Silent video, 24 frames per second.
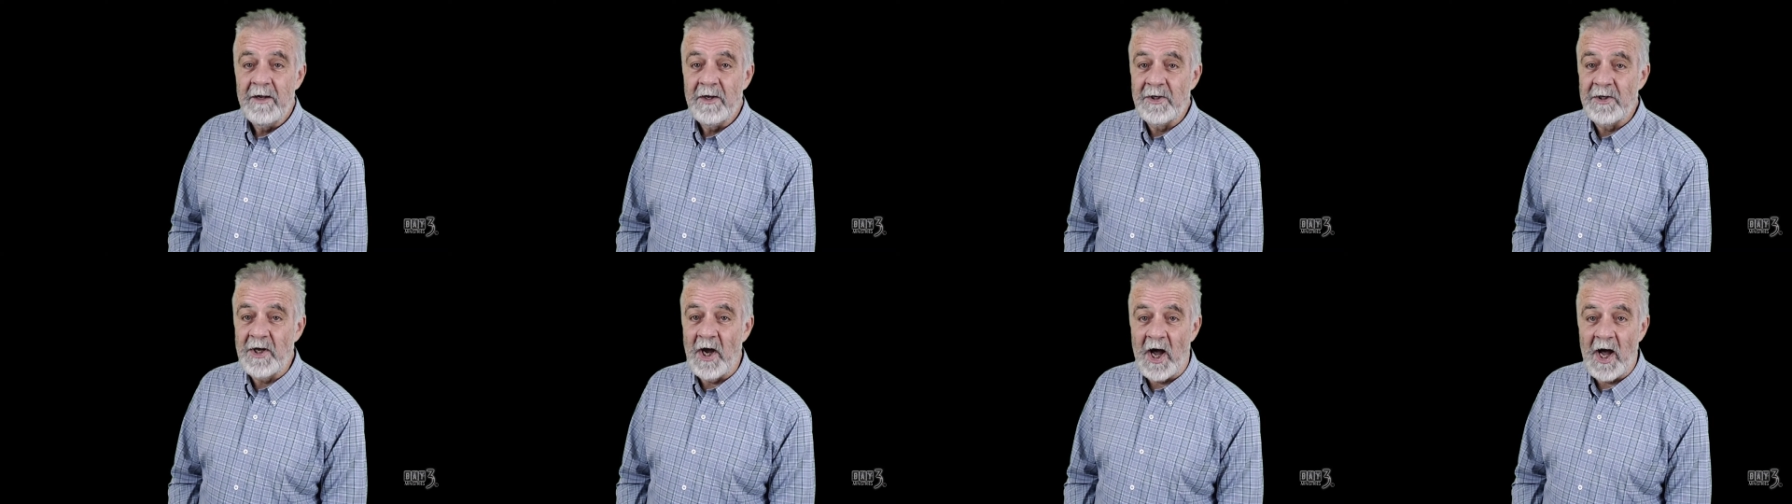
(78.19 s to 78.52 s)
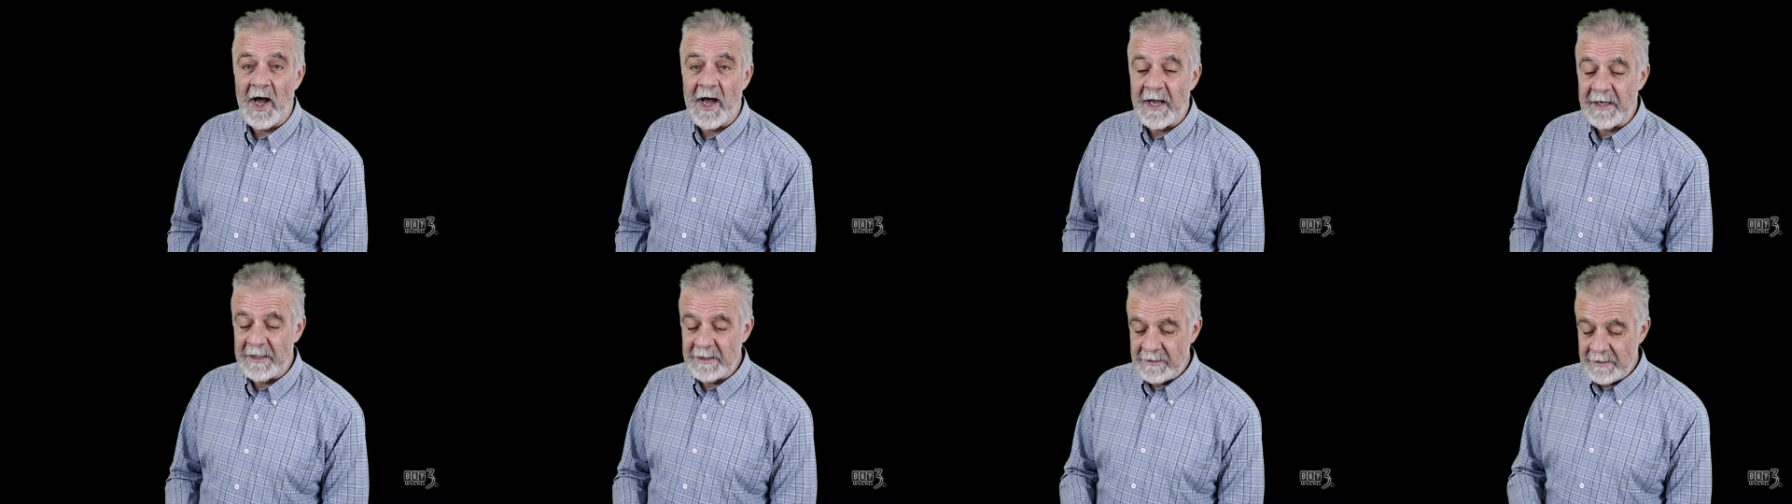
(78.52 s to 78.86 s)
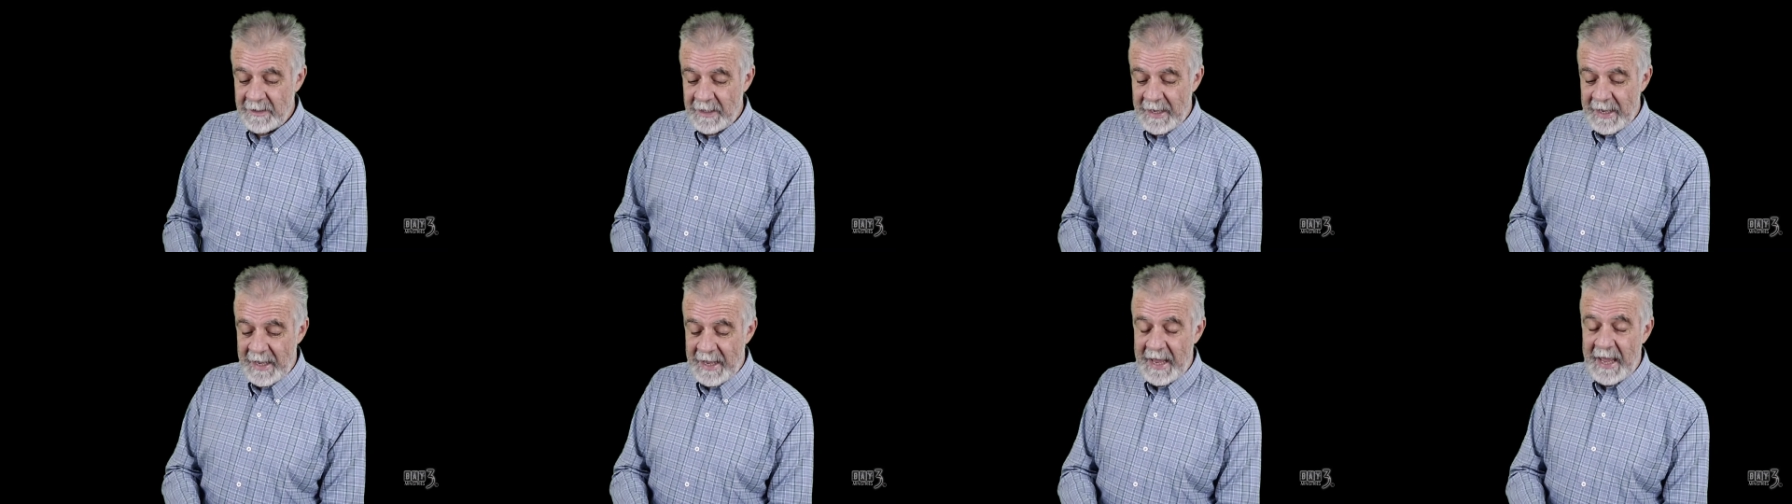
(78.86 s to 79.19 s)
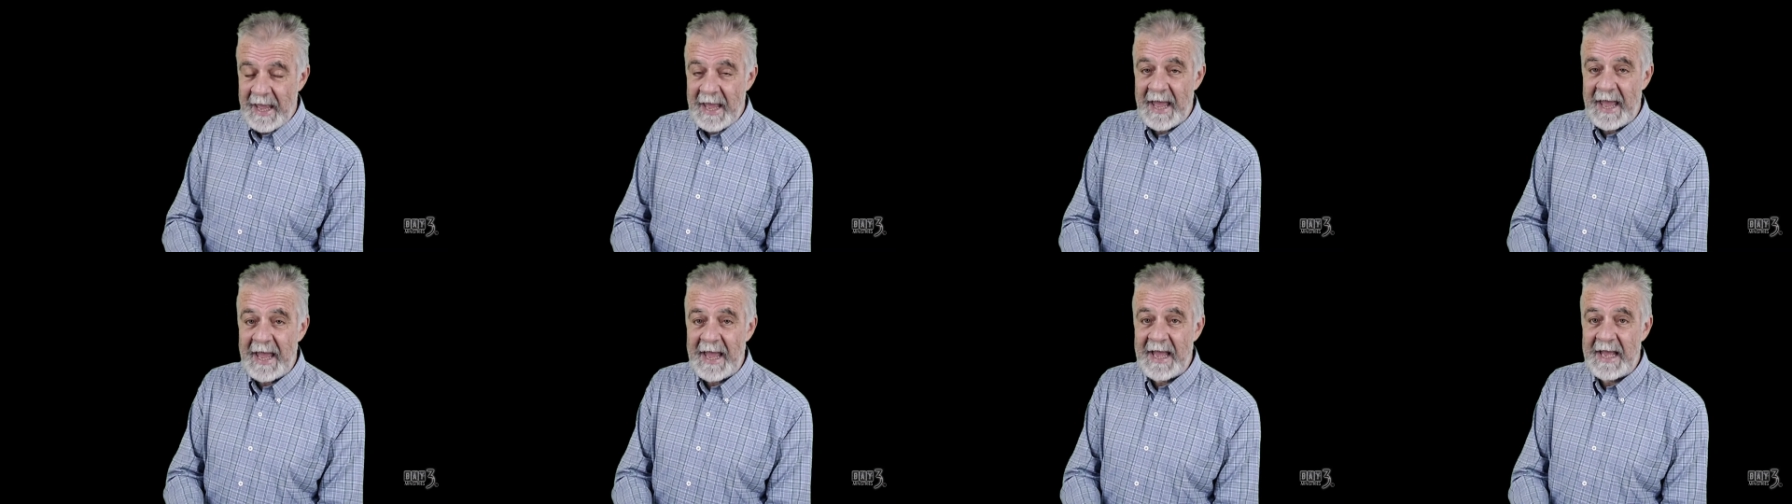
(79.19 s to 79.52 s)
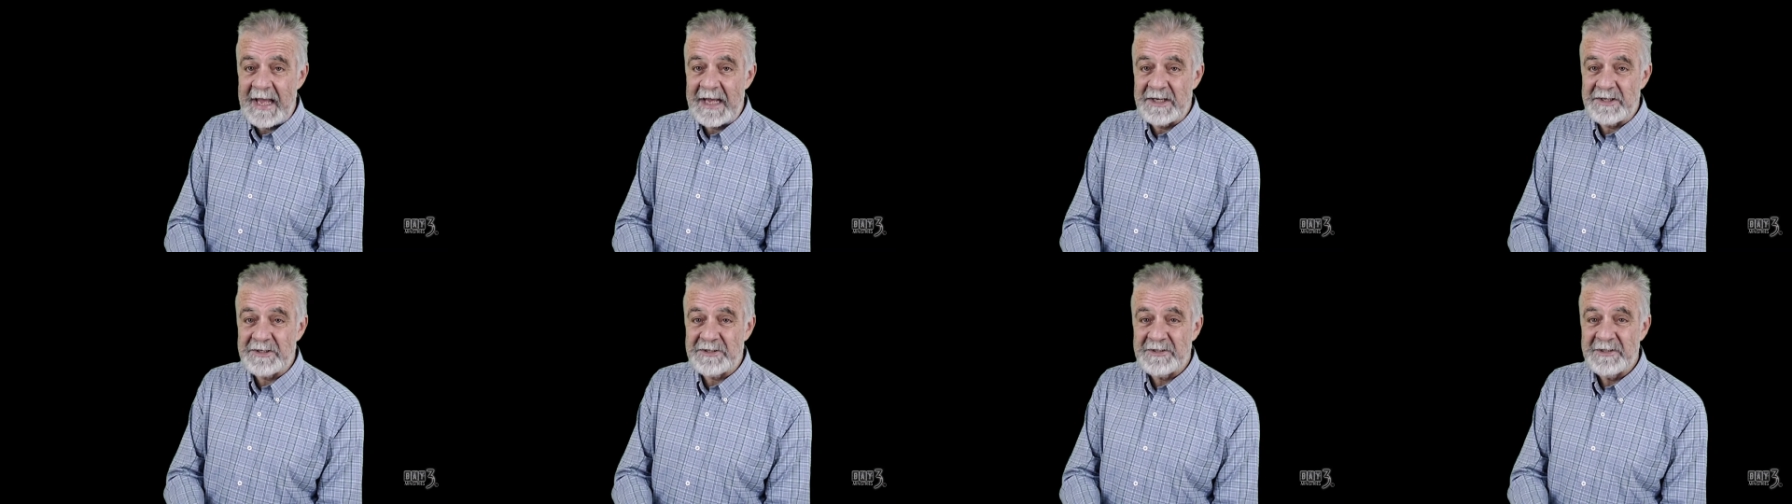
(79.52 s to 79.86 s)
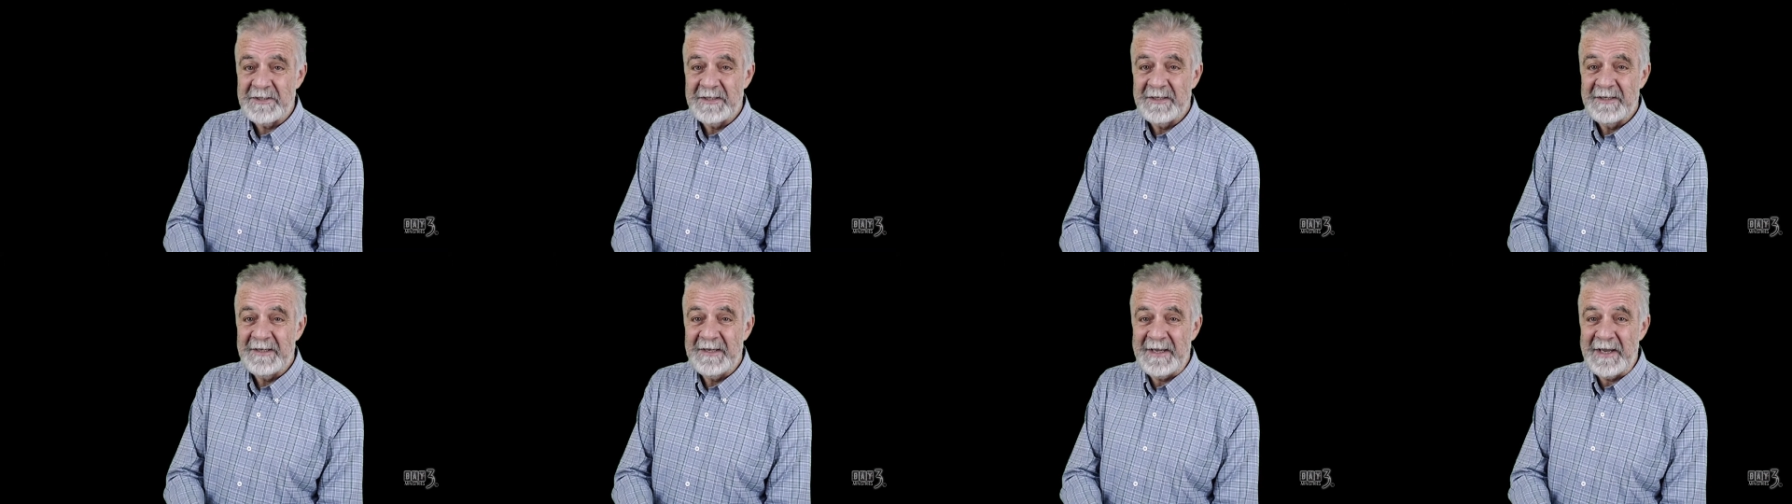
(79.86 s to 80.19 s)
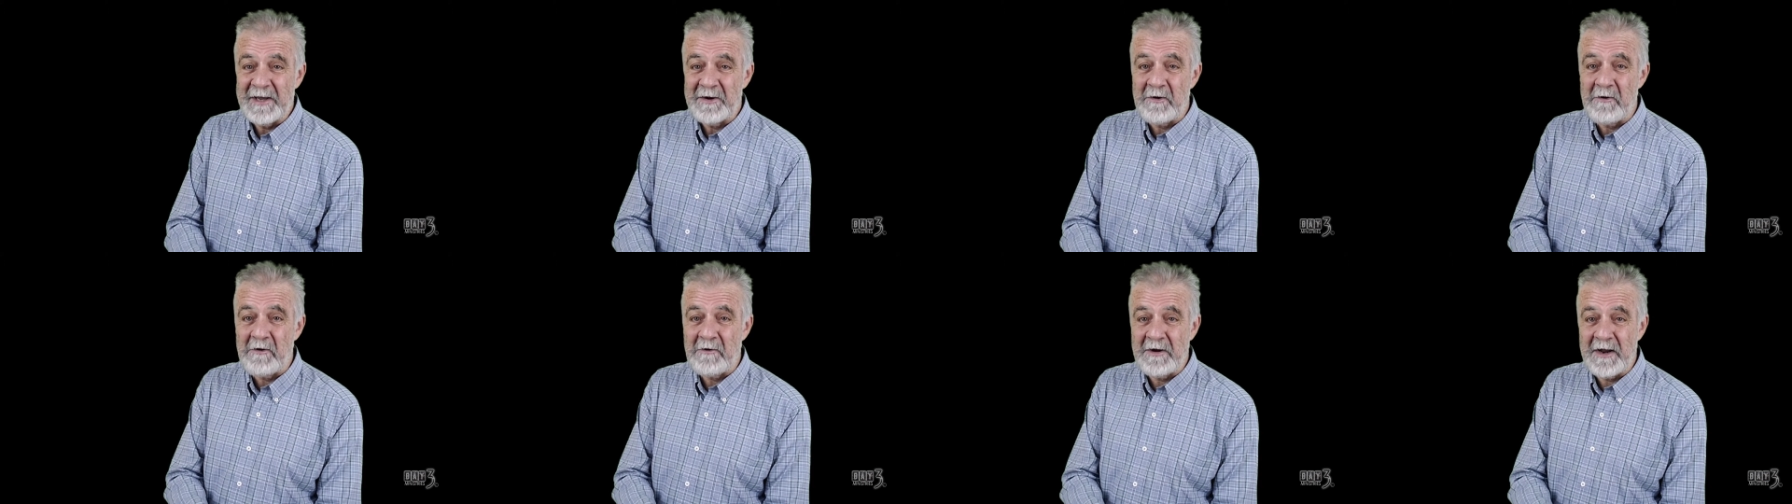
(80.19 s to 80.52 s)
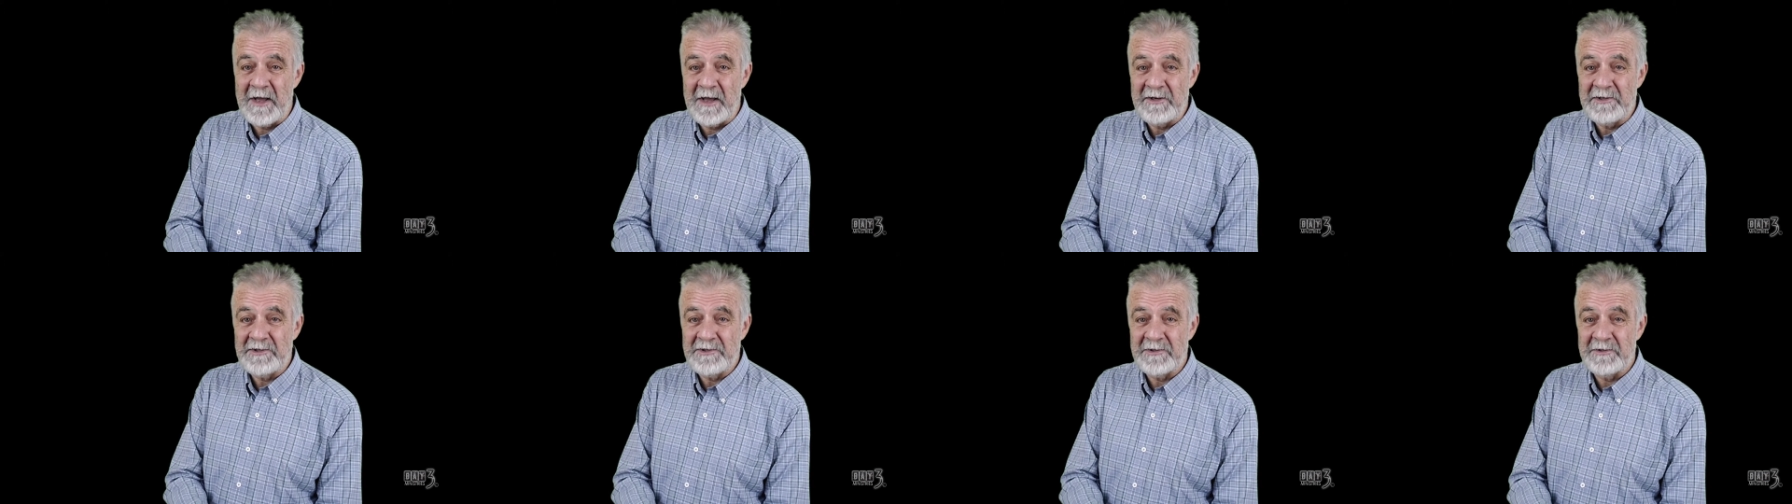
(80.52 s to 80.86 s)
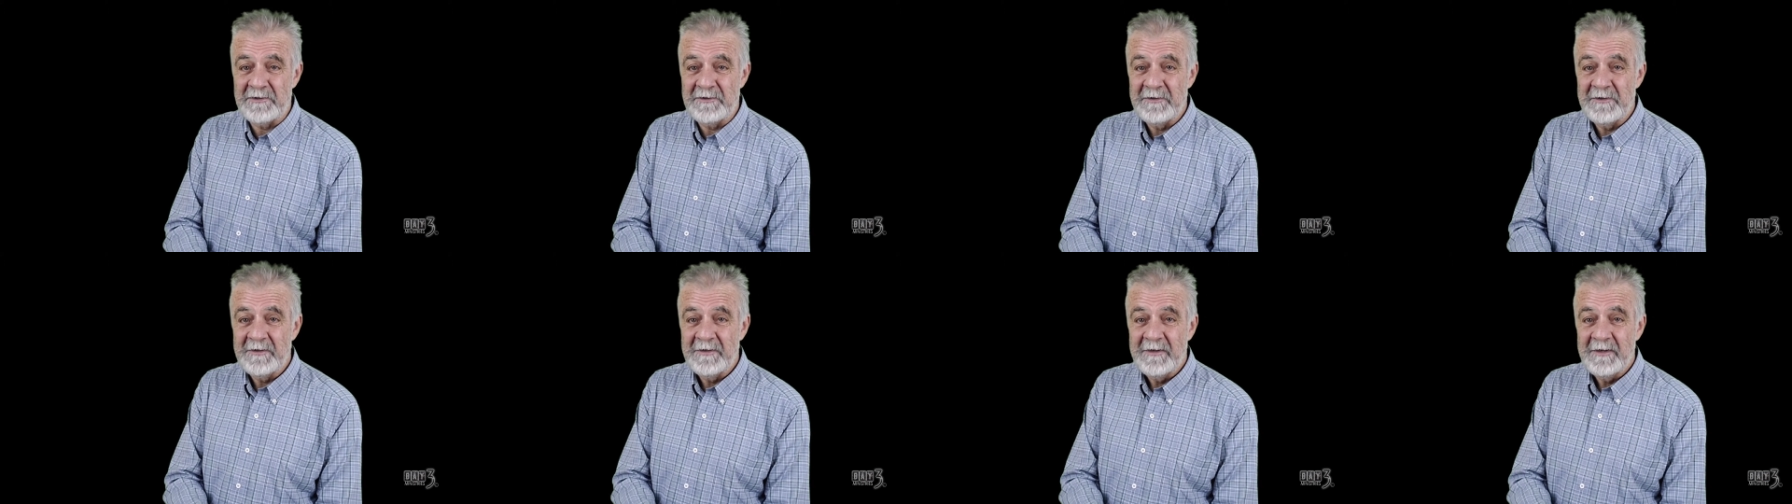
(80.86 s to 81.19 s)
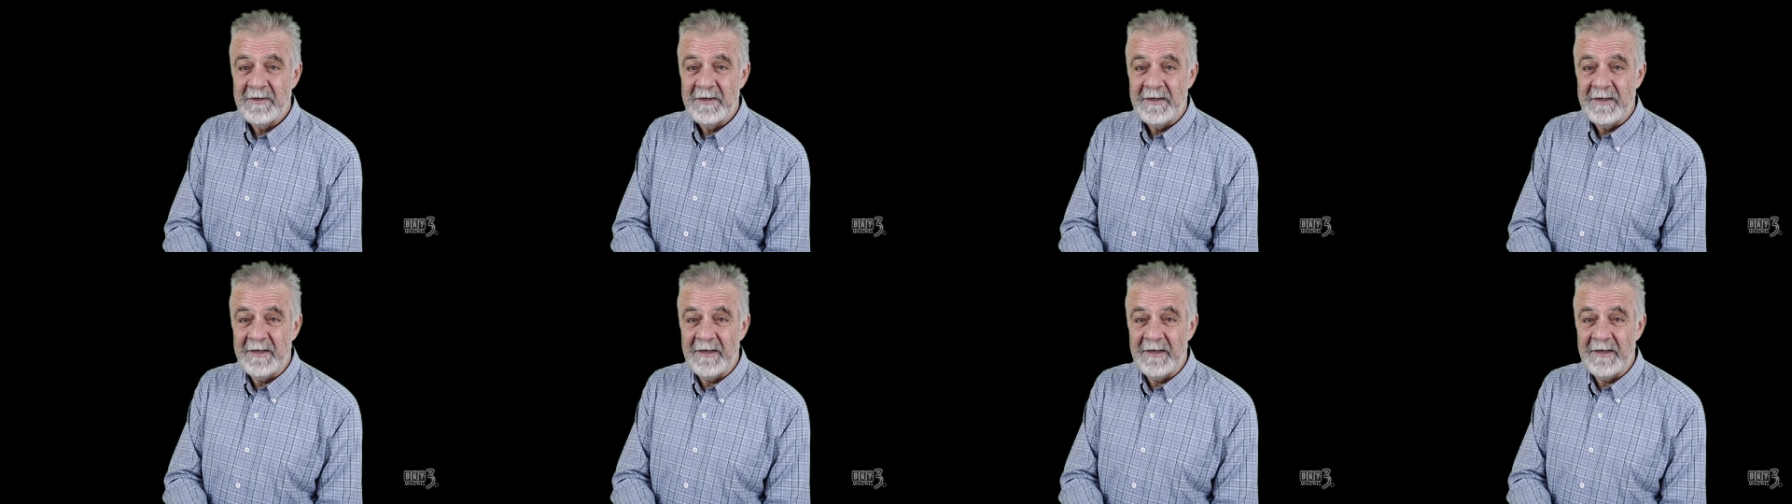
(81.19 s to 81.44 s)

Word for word: God has in our nation,